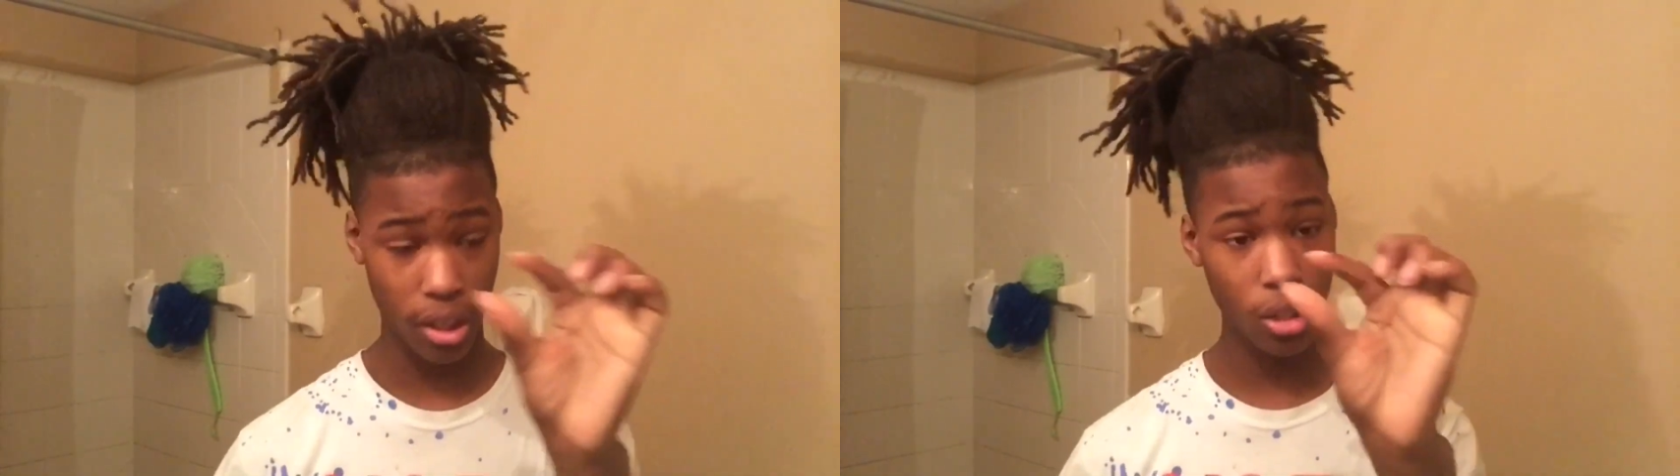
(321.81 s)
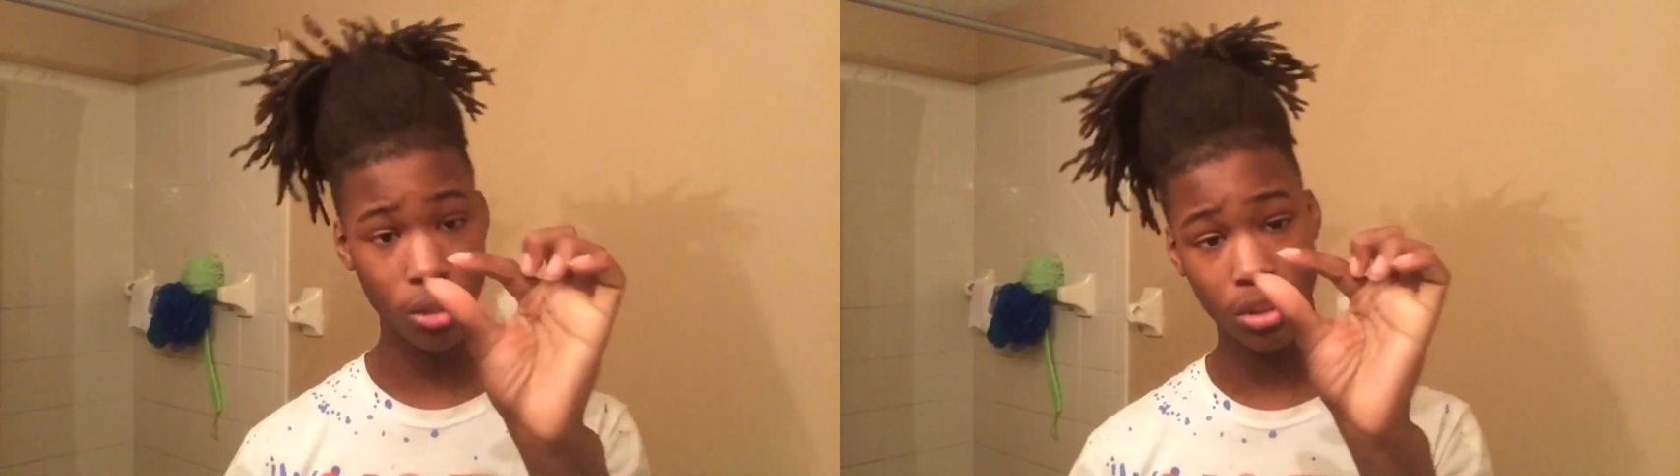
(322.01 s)

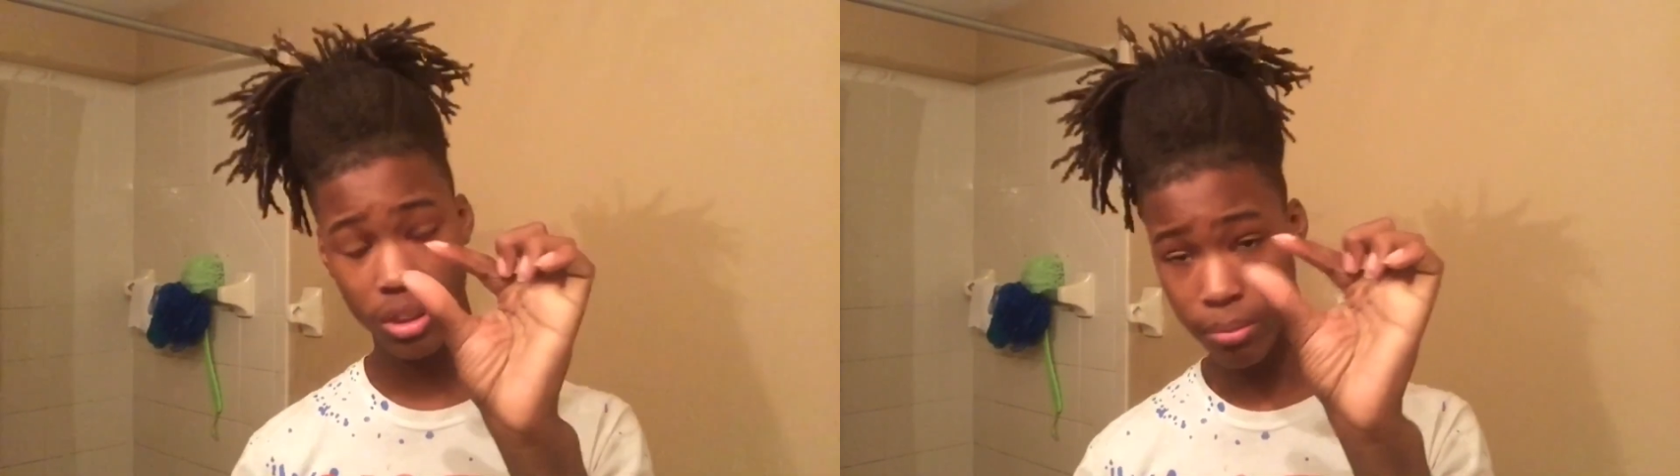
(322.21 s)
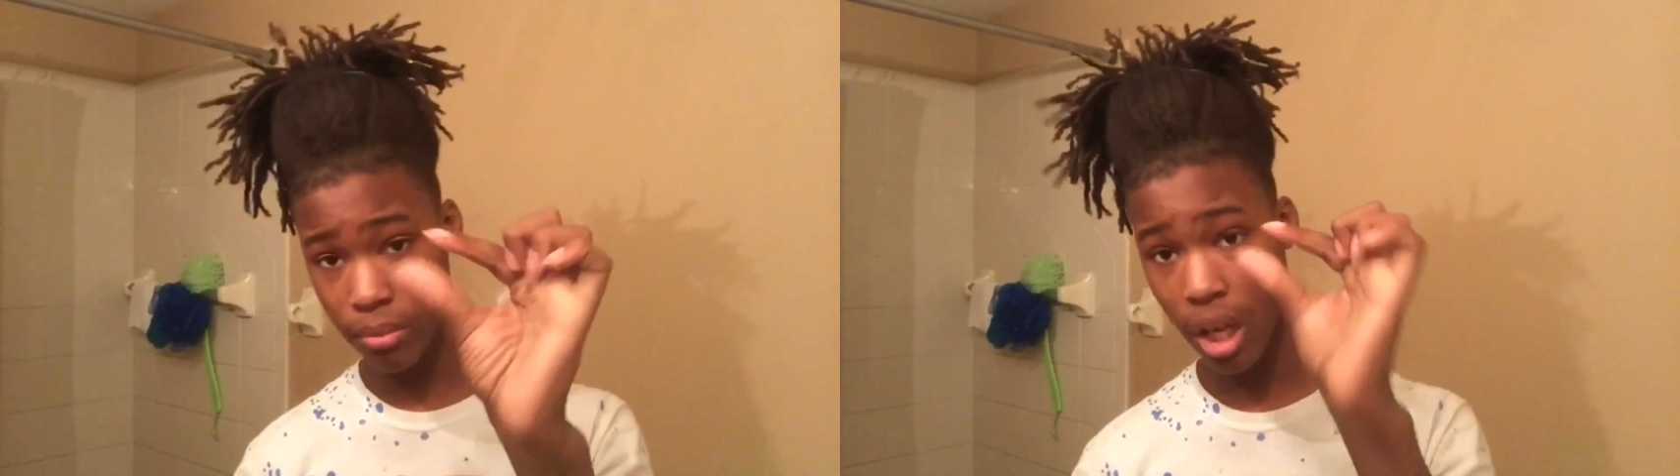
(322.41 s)
your
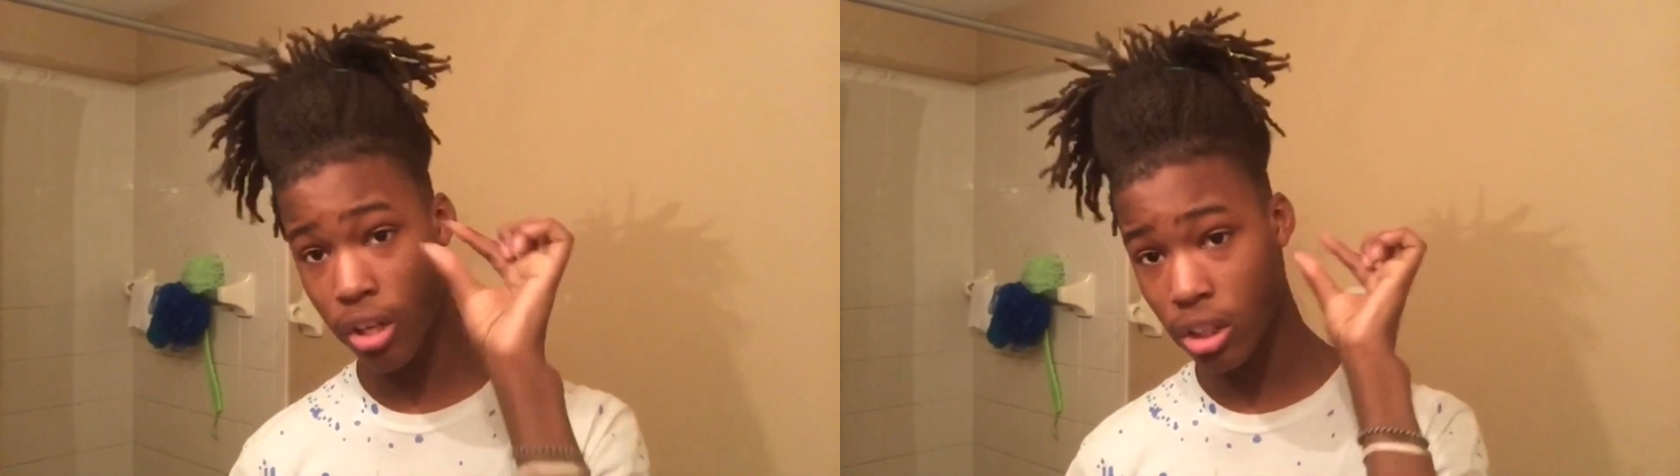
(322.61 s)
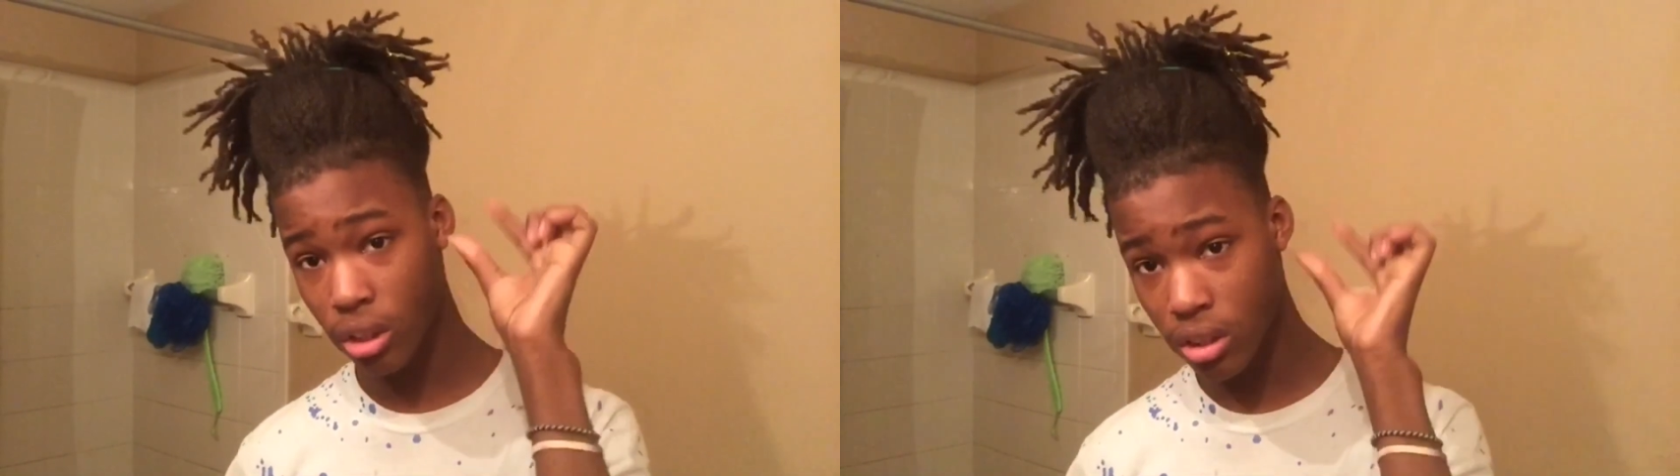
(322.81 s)

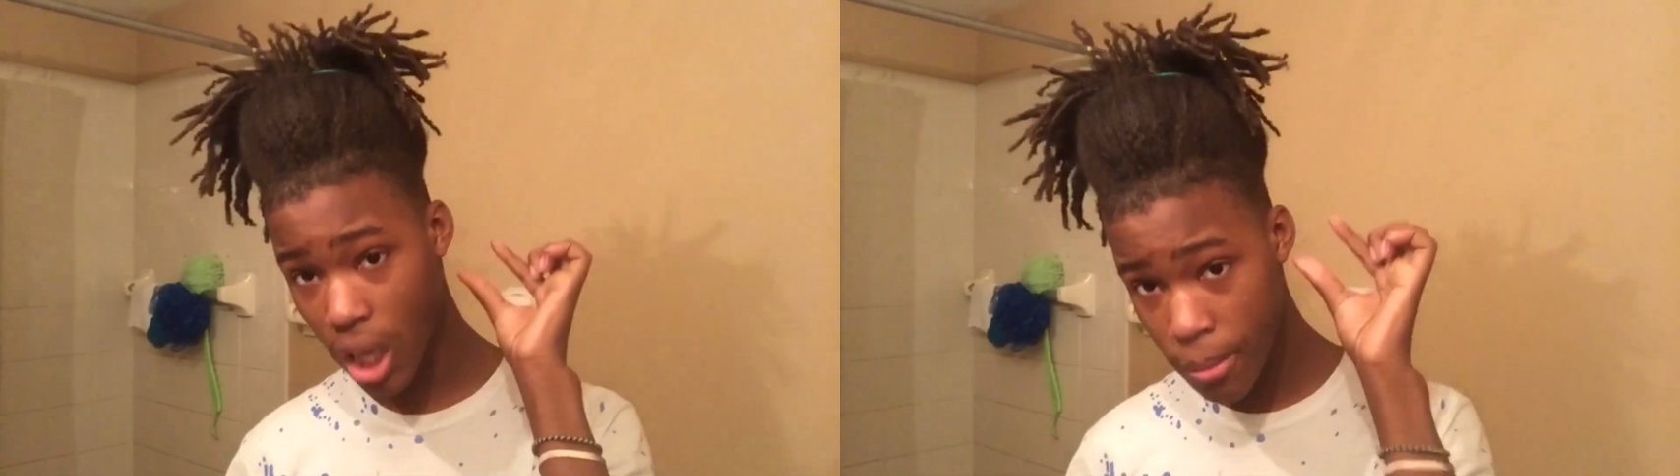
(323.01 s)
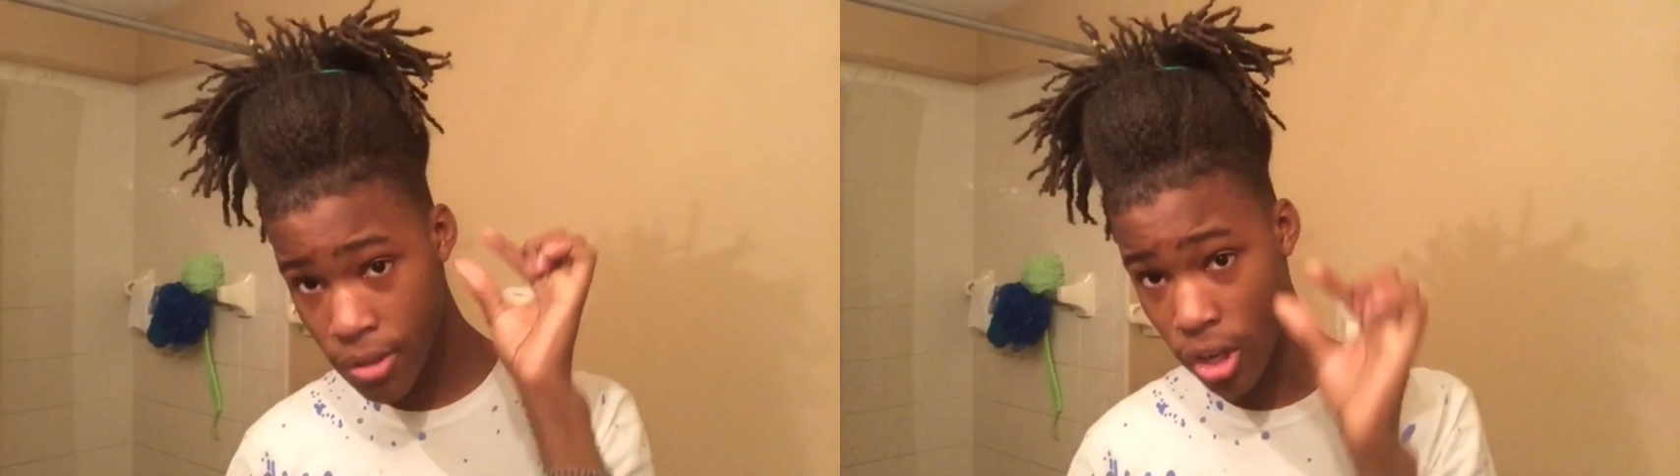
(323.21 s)
little nubs